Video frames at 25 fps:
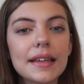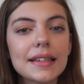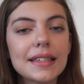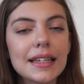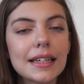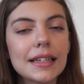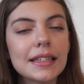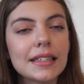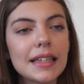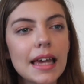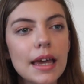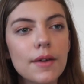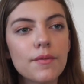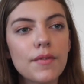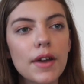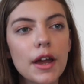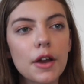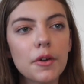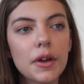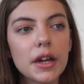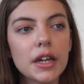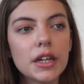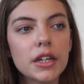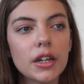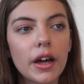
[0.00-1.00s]
This is a
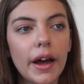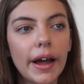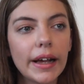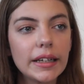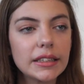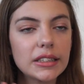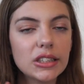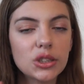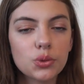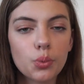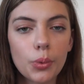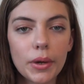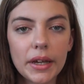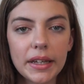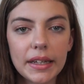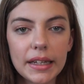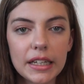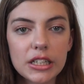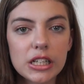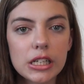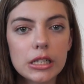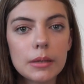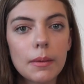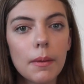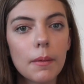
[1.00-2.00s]
very nice
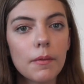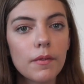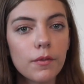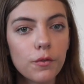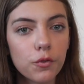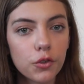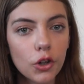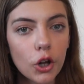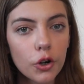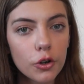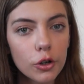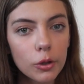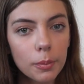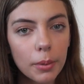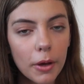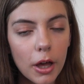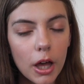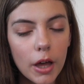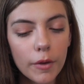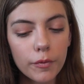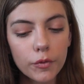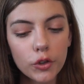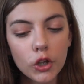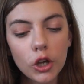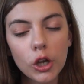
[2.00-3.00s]
Swedish floral
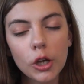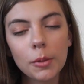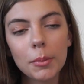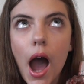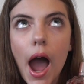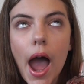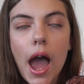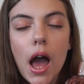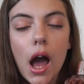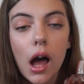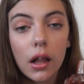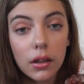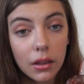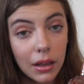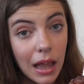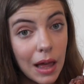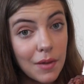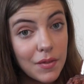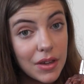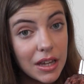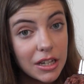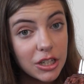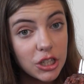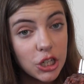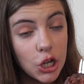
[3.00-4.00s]
perfume. I
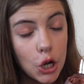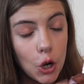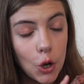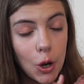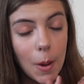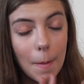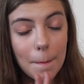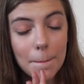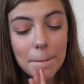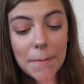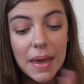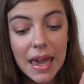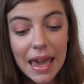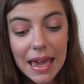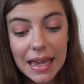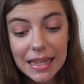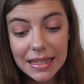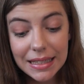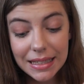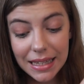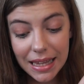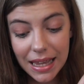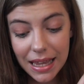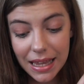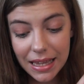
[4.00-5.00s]
love it to
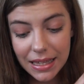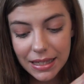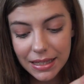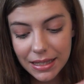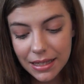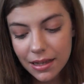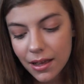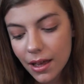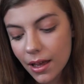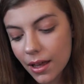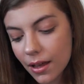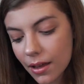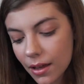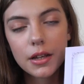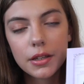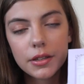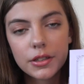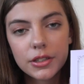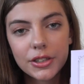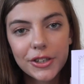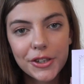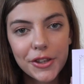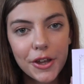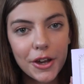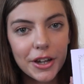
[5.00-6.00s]
pieces.
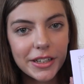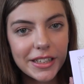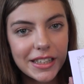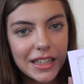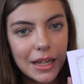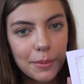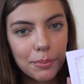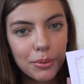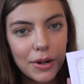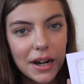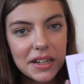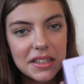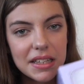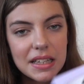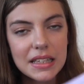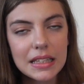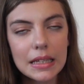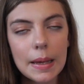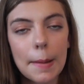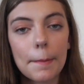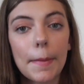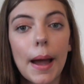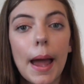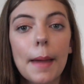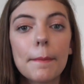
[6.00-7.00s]
So those are the
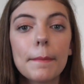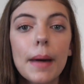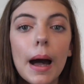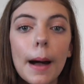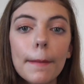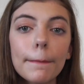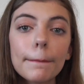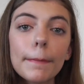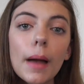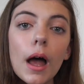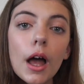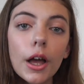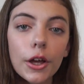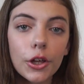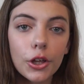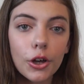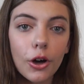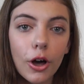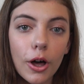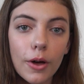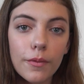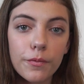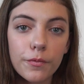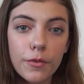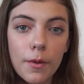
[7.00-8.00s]
presents my mum
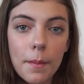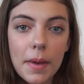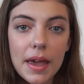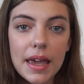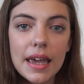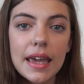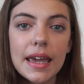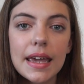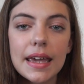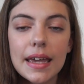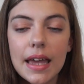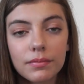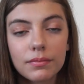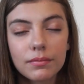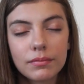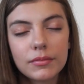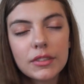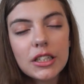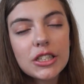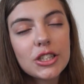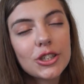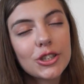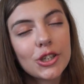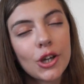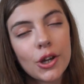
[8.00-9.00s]
got for me.
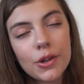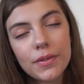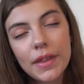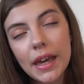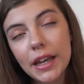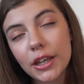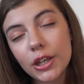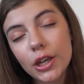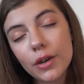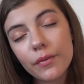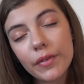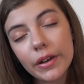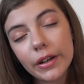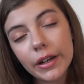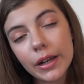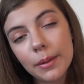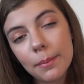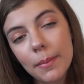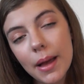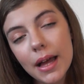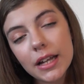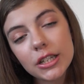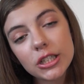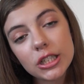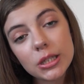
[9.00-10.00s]
So thank you very
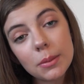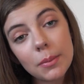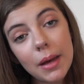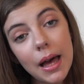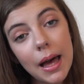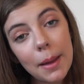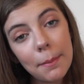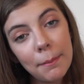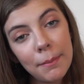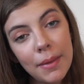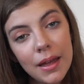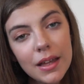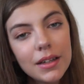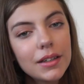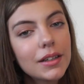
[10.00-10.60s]
much, mum.